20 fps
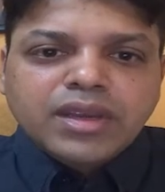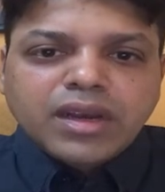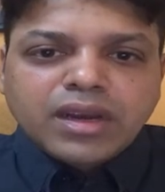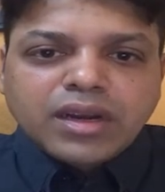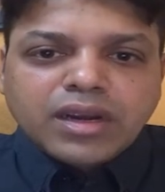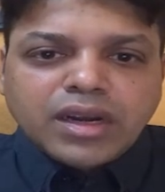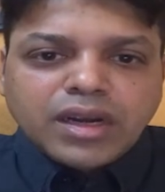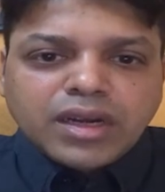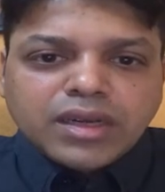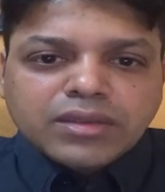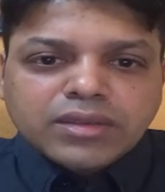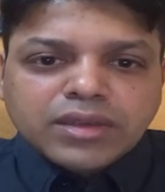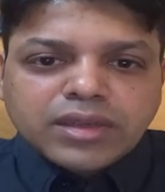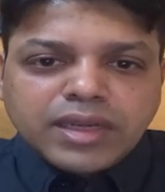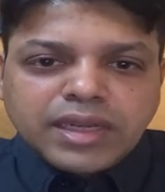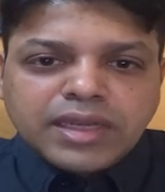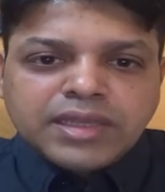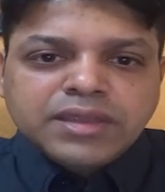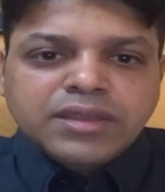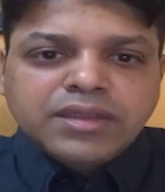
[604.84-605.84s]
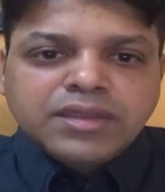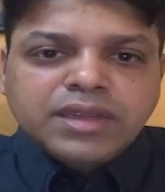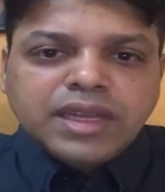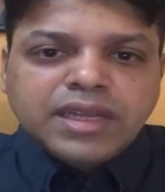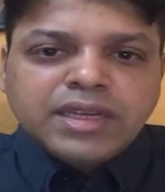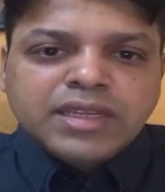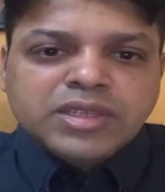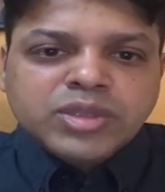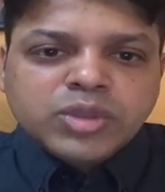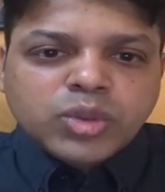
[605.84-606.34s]
uh, in,
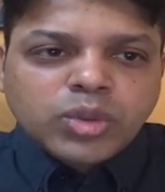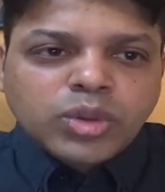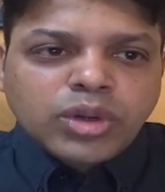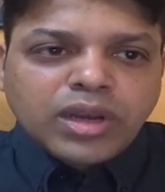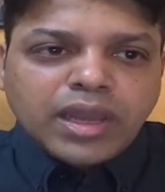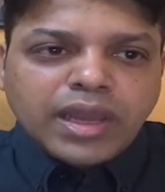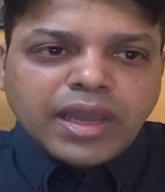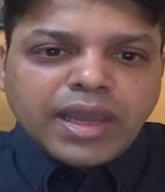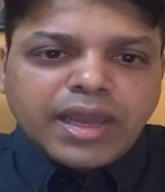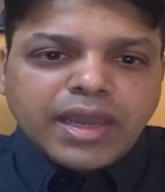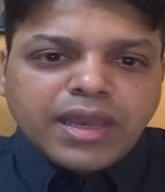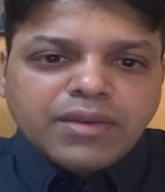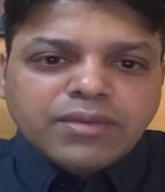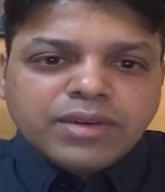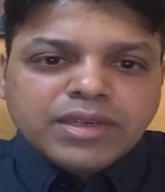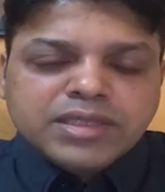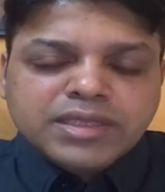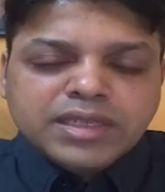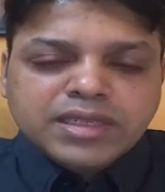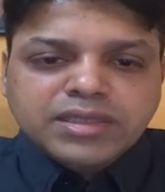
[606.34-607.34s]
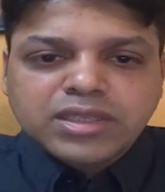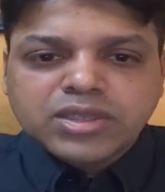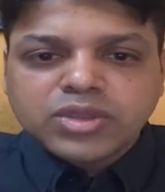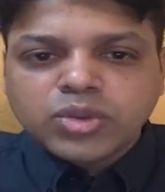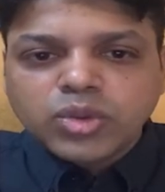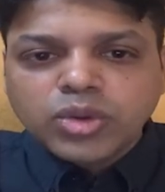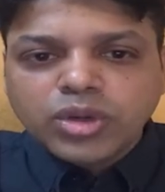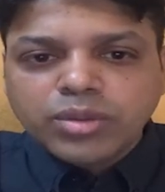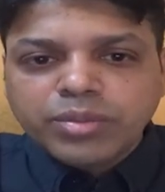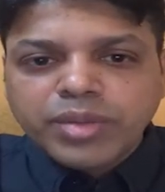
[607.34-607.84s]
in school A versus
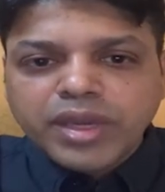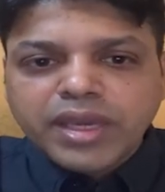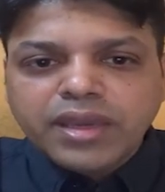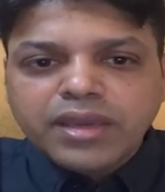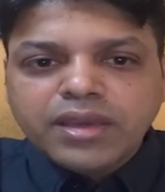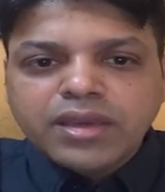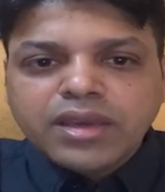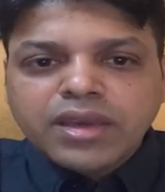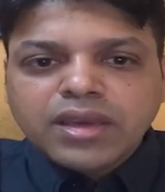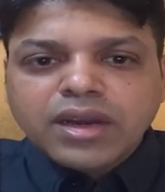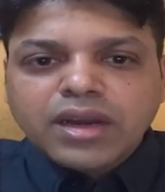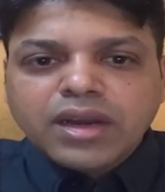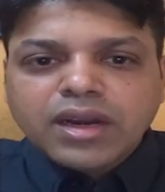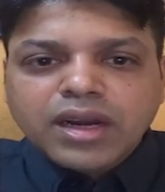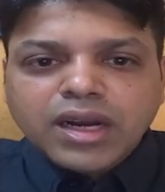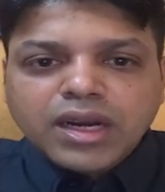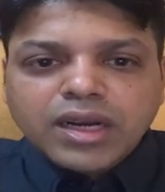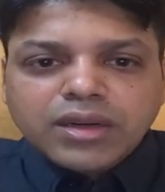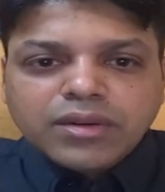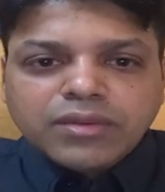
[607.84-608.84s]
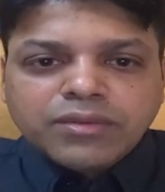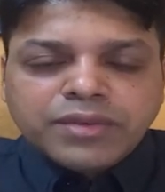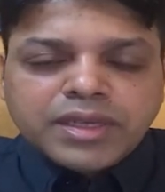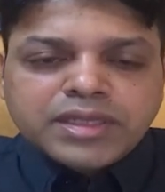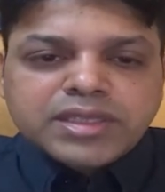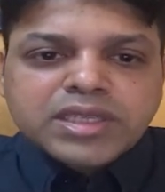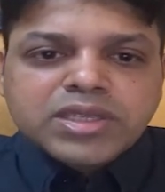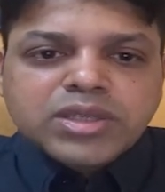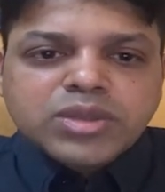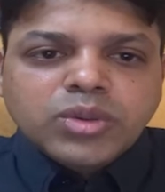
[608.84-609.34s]
school B, uh,
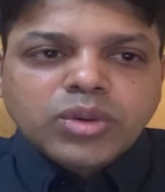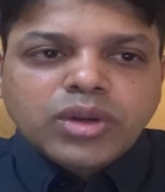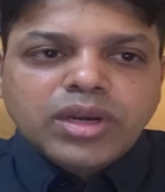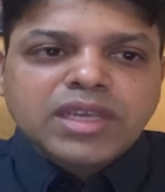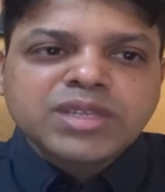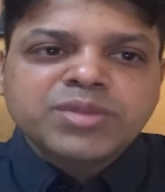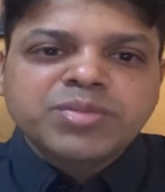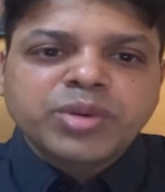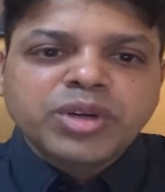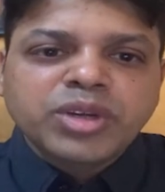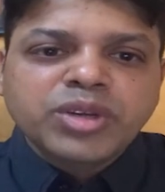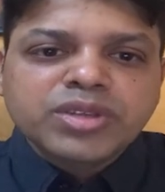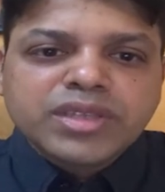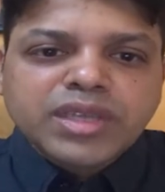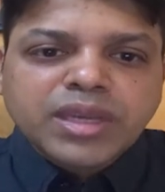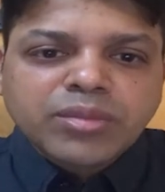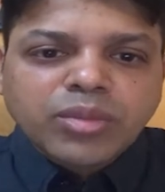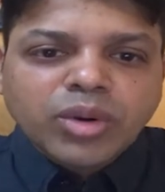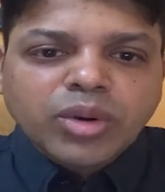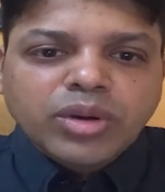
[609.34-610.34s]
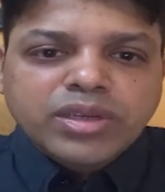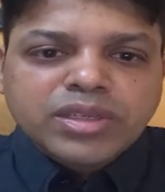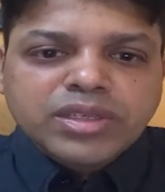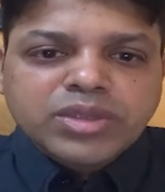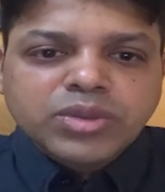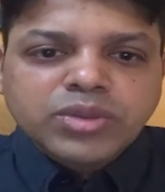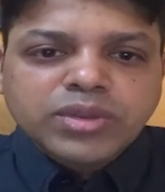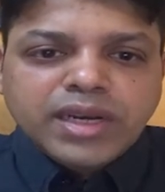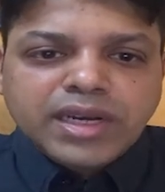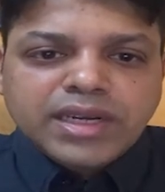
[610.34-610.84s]
which school is producing more
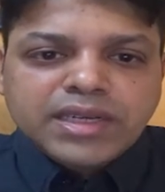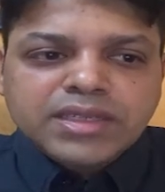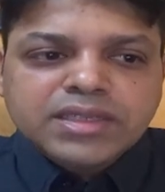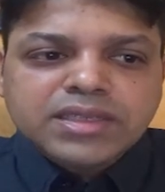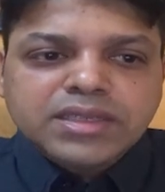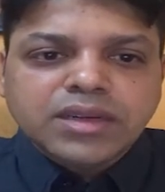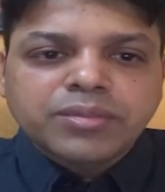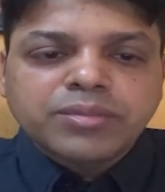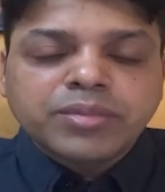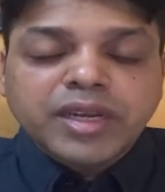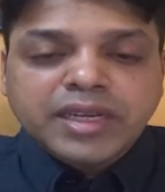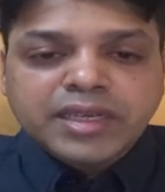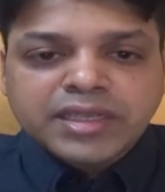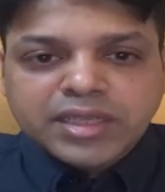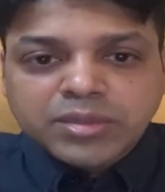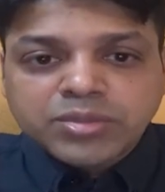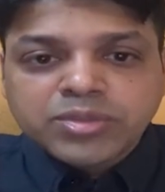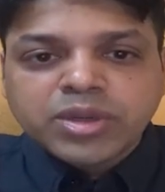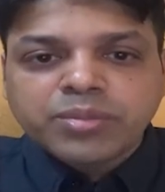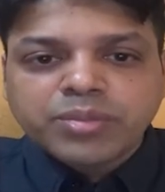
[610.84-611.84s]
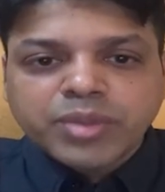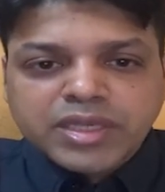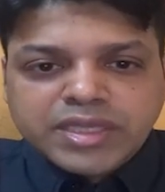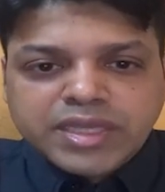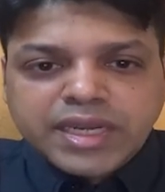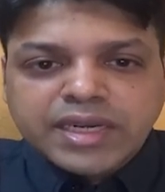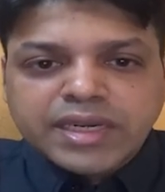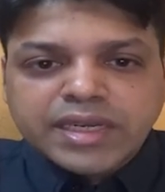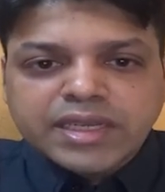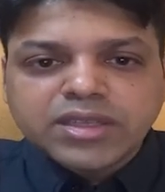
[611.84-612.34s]
students uh, in terms of
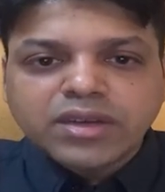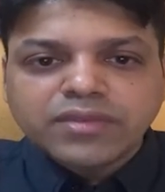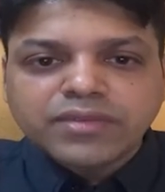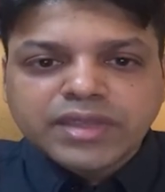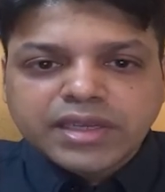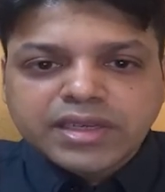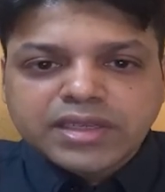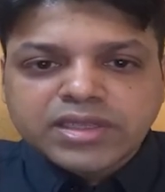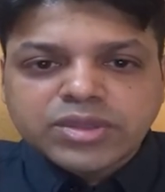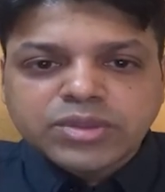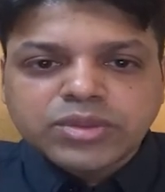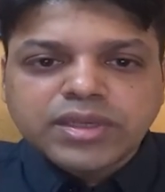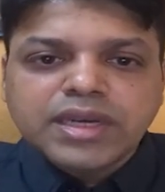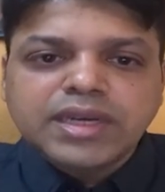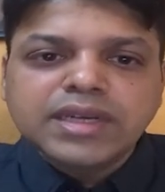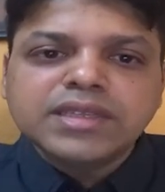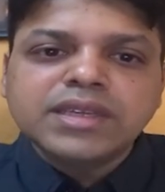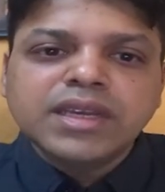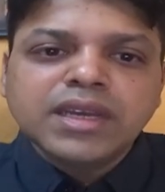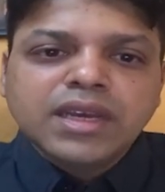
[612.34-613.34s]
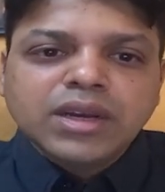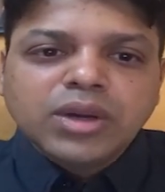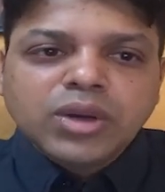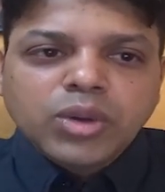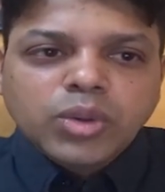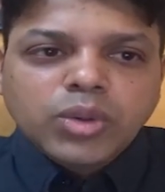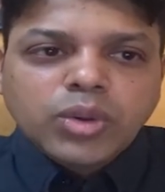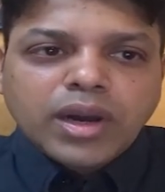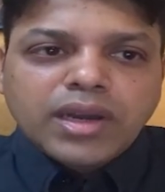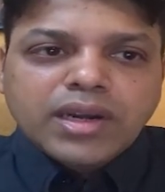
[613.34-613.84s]
percentage of their students
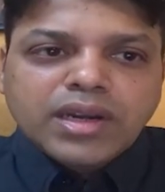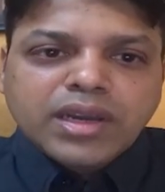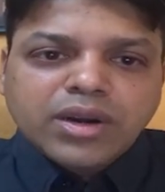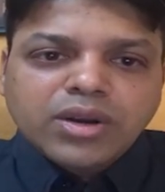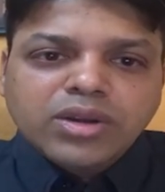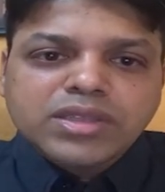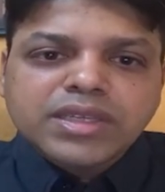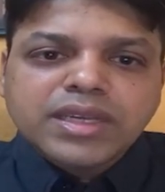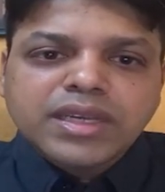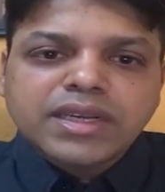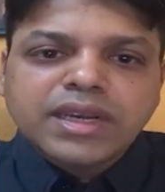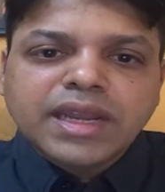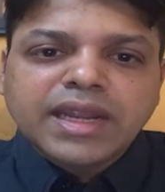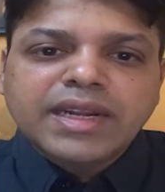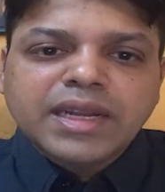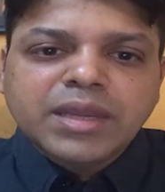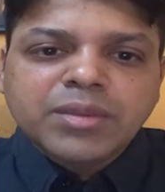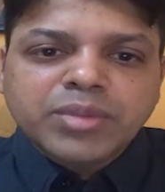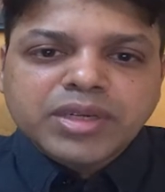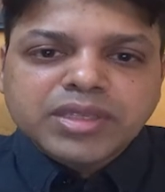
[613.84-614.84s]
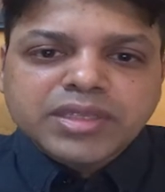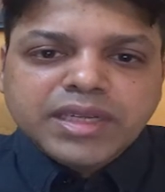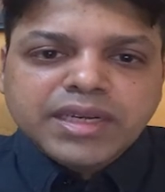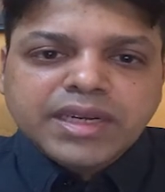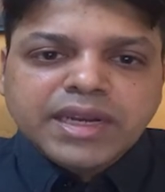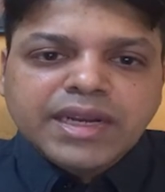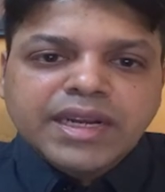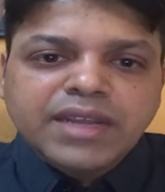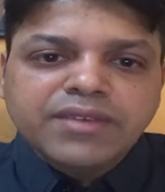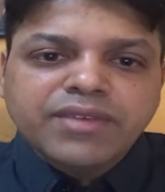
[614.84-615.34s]
who are crossing 90%,
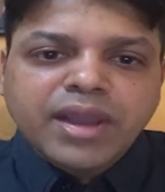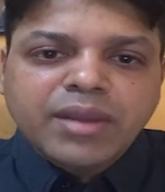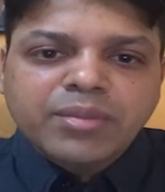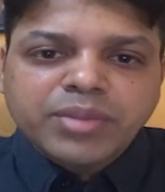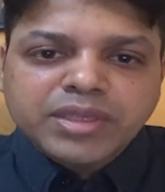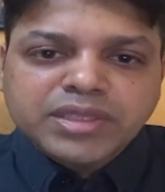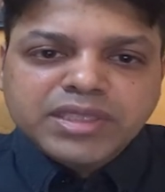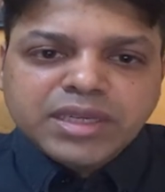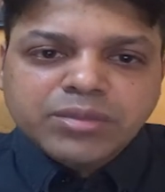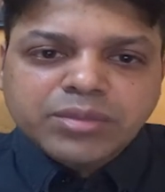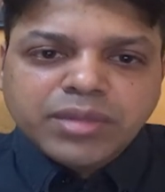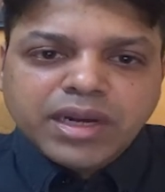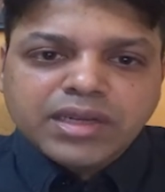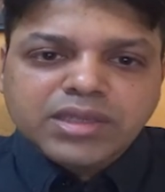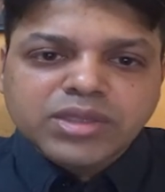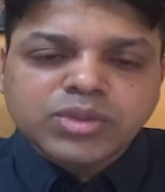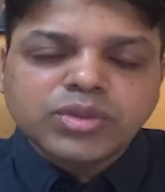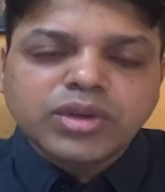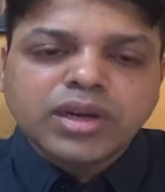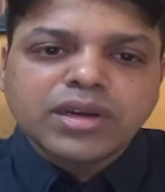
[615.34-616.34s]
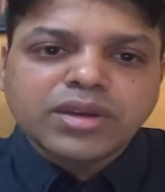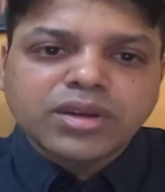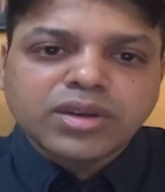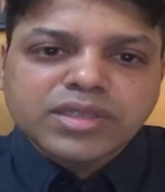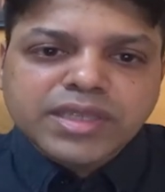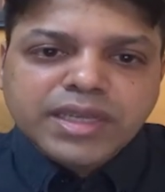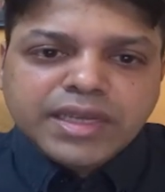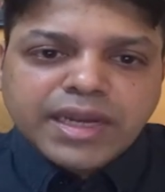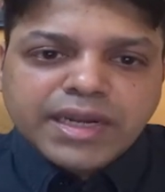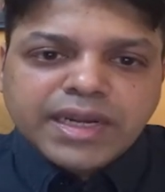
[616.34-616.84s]
95% marks, who are
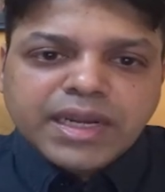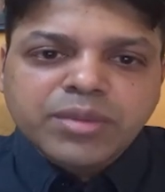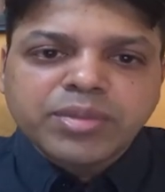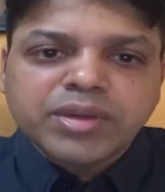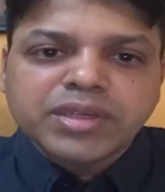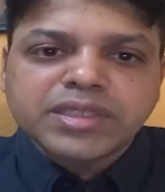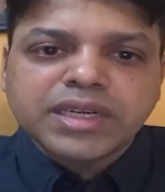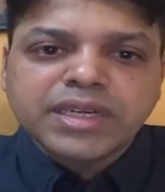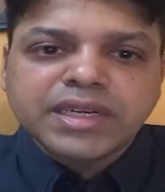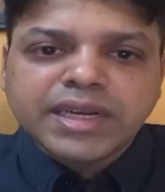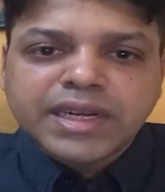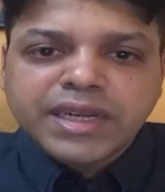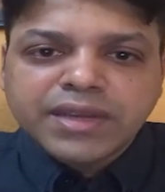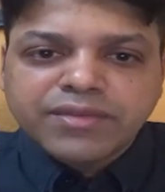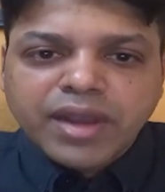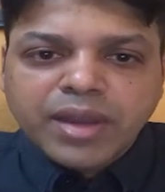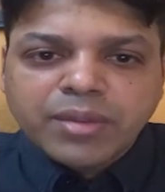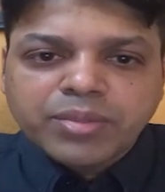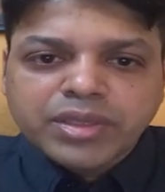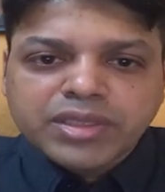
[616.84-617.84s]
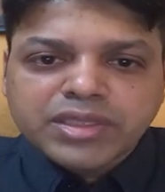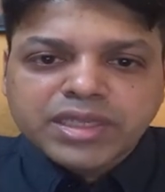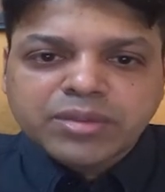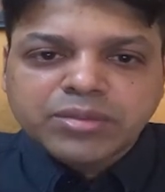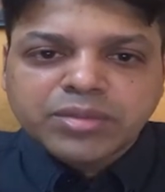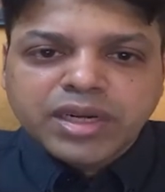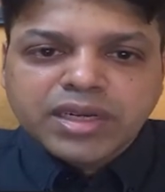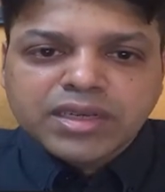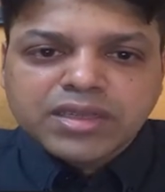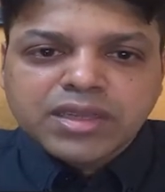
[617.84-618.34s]
crossing 80%,
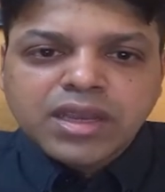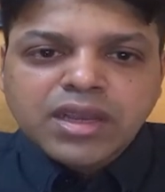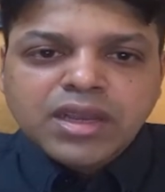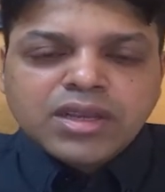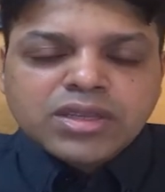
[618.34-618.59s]
85% marks.